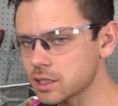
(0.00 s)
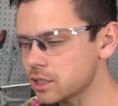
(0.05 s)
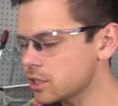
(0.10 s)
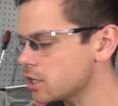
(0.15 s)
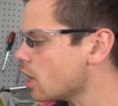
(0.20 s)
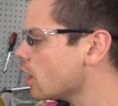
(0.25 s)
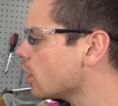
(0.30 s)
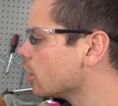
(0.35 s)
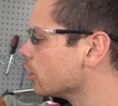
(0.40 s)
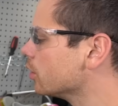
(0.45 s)
to
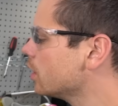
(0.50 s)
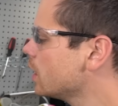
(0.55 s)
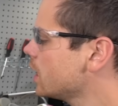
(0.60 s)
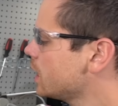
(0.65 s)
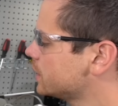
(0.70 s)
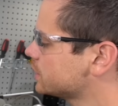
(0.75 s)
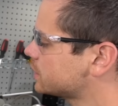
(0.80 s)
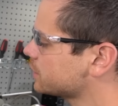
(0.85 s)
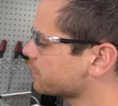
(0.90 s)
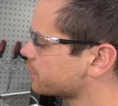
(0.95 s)
know
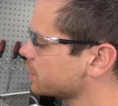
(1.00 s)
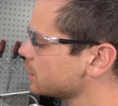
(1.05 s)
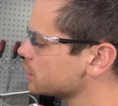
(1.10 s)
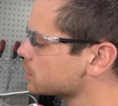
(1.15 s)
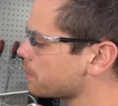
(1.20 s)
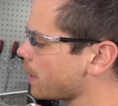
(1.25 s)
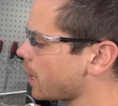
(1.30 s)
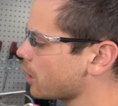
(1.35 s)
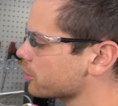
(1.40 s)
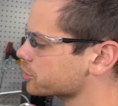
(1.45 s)
is if
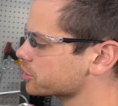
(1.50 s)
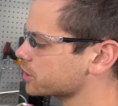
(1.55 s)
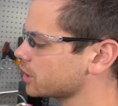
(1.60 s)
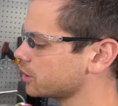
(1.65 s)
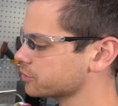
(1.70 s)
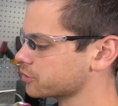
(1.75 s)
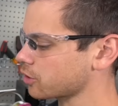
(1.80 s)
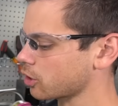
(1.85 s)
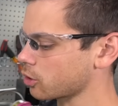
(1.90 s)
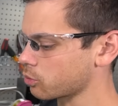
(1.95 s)
these pouch
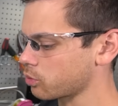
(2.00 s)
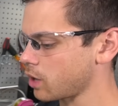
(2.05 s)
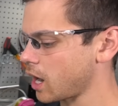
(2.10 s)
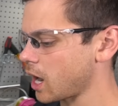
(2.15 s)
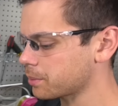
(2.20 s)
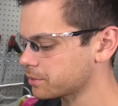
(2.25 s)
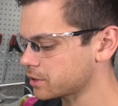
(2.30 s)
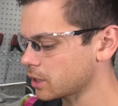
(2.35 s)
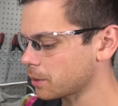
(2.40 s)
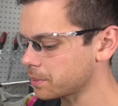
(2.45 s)
cells are
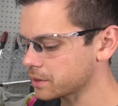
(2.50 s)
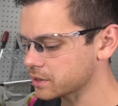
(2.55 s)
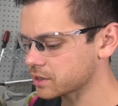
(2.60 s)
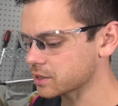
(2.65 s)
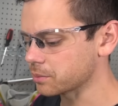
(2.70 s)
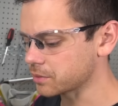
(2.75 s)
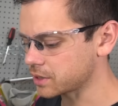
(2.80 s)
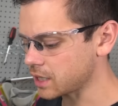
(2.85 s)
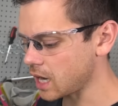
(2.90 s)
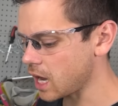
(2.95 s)
wrapped up in
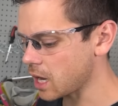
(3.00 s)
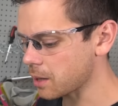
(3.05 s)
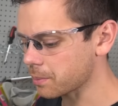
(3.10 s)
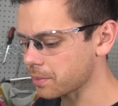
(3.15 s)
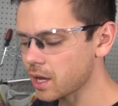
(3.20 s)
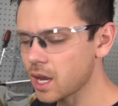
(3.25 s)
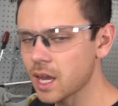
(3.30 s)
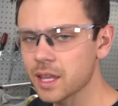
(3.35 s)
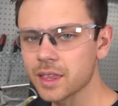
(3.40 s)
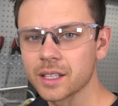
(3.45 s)
some tape,
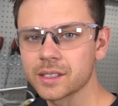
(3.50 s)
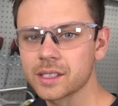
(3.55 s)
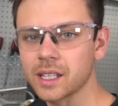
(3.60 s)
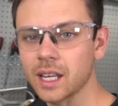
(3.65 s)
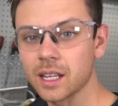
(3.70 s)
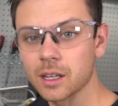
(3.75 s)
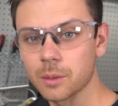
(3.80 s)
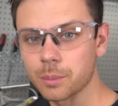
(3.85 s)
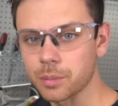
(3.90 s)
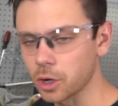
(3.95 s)
that's
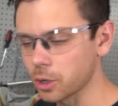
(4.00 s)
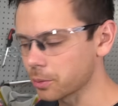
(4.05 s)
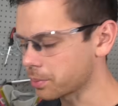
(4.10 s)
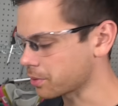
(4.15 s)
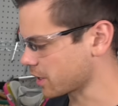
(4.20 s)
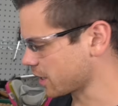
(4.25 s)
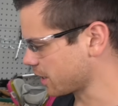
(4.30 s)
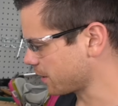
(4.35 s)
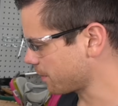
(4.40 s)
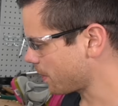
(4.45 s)

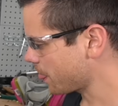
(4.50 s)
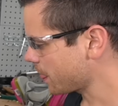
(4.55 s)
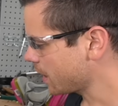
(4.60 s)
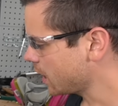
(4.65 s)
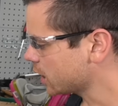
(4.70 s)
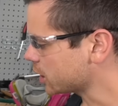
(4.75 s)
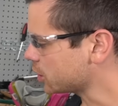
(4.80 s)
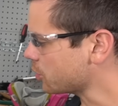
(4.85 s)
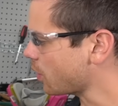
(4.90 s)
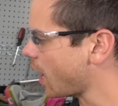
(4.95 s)
inappropriate.
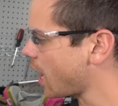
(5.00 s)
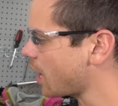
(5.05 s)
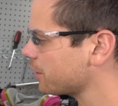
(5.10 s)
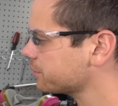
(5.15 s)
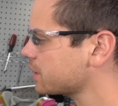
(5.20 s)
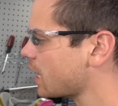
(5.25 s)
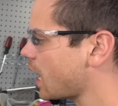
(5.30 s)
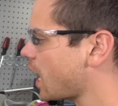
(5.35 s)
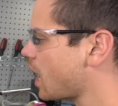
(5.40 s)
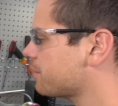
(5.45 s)
You
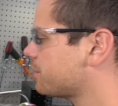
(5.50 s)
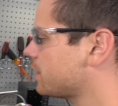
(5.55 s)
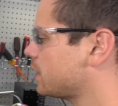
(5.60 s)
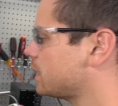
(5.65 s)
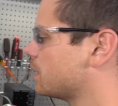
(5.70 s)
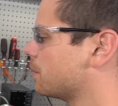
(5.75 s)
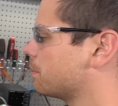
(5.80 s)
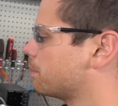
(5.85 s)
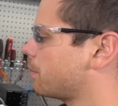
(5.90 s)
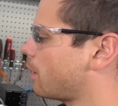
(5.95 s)
have to have it
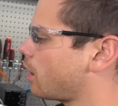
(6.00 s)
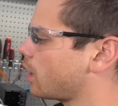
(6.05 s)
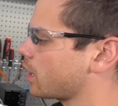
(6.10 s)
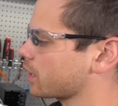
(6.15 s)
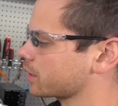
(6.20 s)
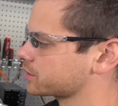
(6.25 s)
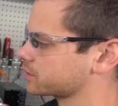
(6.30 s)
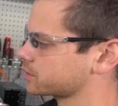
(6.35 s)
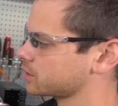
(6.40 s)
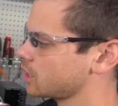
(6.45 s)
in a
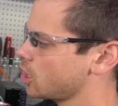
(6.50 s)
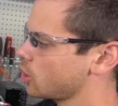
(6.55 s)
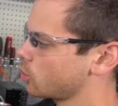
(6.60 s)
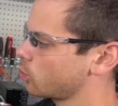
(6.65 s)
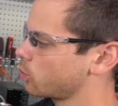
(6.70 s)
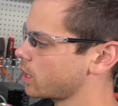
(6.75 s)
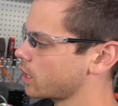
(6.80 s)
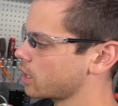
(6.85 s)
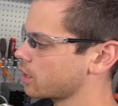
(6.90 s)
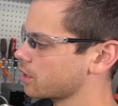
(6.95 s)
box
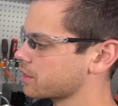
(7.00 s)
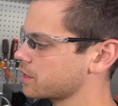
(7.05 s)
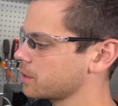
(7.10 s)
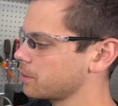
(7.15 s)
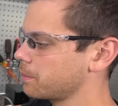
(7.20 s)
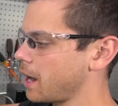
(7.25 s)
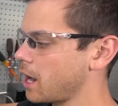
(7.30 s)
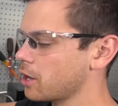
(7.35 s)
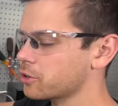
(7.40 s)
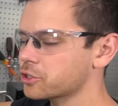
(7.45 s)
where
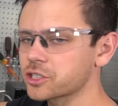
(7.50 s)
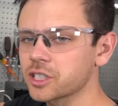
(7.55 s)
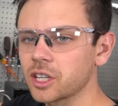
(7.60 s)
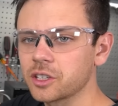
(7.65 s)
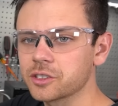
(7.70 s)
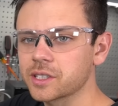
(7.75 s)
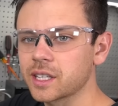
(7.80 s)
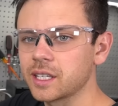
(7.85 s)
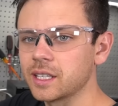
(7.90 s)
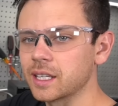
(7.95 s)
the pouch
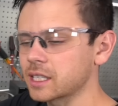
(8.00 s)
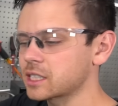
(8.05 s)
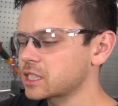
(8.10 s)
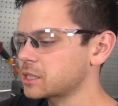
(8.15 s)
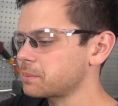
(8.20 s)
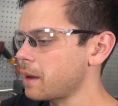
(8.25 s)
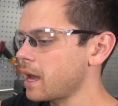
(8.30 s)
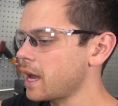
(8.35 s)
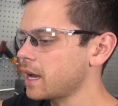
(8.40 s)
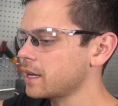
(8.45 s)
cells can
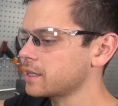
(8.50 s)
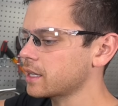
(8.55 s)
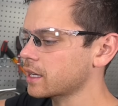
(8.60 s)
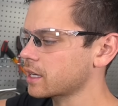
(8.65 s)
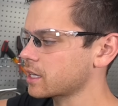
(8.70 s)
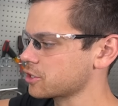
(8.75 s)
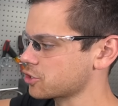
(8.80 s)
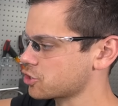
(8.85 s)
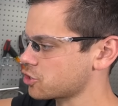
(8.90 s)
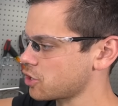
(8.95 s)
expand
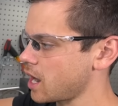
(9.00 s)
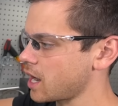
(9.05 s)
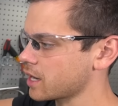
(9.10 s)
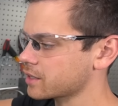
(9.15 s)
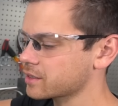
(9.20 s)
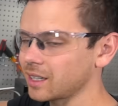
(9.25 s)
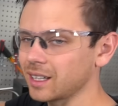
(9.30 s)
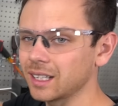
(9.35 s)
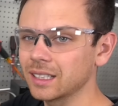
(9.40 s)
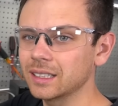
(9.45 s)
and
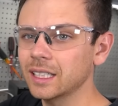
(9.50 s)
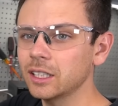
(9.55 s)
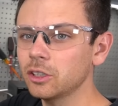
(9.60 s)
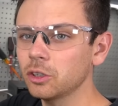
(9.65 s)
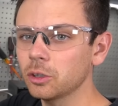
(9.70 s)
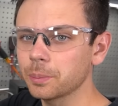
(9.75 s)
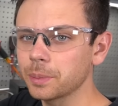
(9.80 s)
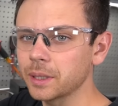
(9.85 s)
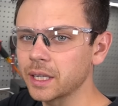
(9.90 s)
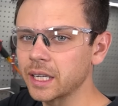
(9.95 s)
contract a
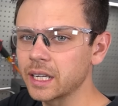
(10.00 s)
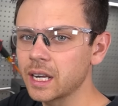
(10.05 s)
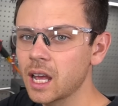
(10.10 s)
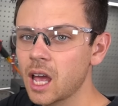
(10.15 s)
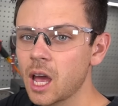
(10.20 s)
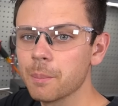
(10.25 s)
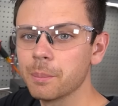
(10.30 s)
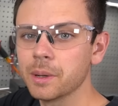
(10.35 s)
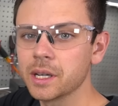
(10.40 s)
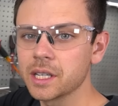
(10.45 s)
little bit,
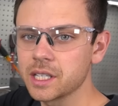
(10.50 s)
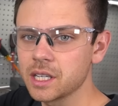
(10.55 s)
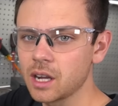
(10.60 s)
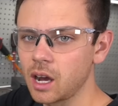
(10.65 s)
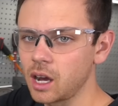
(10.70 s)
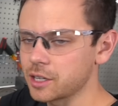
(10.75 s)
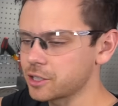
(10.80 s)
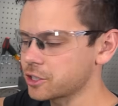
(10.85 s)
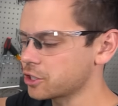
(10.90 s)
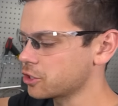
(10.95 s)
but
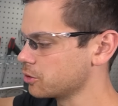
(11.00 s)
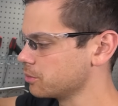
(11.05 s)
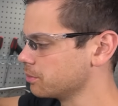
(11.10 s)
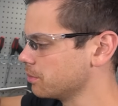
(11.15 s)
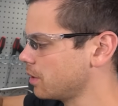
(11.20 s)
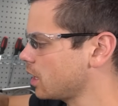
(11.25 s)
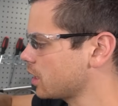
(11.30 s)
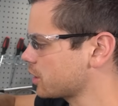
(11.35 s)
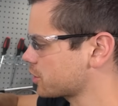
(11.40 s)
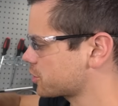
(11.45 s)
not too
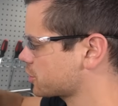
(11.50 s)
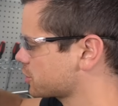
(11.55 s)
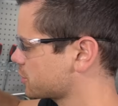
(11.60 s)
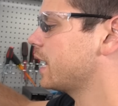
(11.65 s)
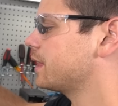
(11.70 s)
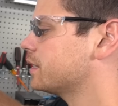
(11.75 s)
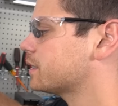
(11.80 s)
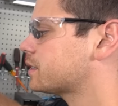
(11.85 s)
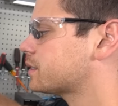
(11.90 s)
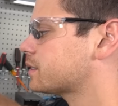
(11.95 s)
much.
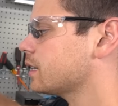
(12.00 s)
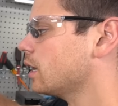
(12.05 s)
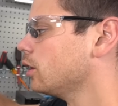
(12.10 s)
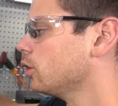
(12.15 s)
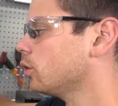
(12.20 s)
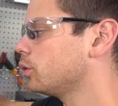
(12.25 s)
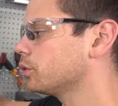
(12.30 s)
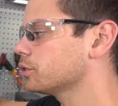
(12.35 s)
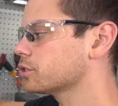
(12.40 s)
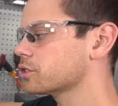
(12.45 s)
And the
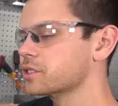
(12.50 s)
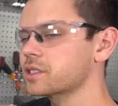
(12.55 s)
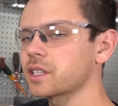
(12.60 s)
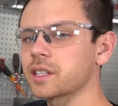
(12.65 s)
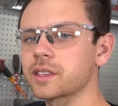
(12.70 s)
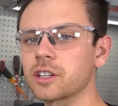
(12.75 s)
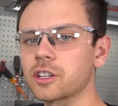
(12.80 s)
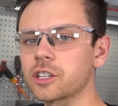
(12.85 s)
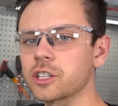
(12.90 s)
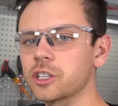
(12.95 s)
cell holders
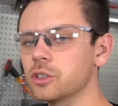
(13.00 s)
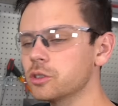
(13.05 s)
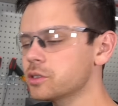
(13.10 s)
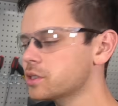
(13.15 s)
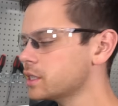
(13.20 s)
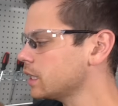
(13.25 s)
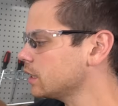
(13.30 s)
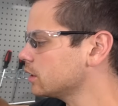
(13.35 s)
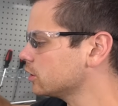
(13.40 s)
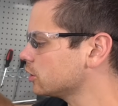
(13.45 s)
that they're
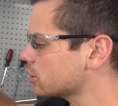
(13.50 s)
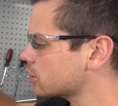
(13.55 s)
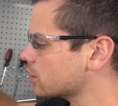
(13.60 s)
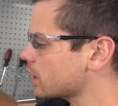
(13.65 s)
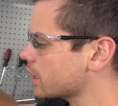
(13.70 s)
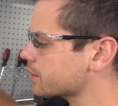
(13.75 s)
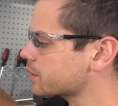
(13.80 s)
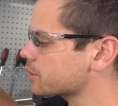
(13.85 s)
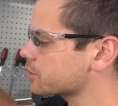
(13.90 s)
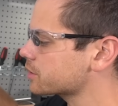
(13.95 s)
using look
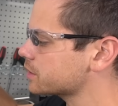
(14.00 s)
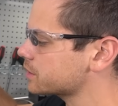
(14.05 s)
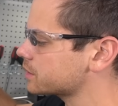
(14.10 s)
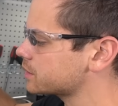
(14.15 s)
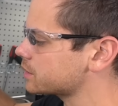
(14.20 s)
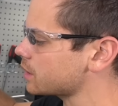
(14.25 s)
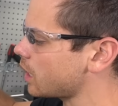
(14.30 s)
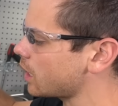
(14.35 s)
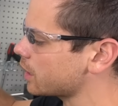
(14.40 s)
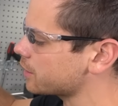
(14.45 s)
like they're
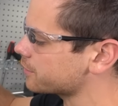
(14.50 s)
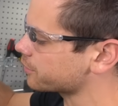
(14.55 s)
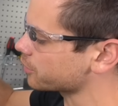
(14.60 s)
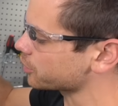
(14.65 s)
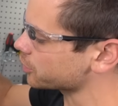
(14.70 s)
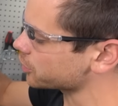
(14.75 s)
designed for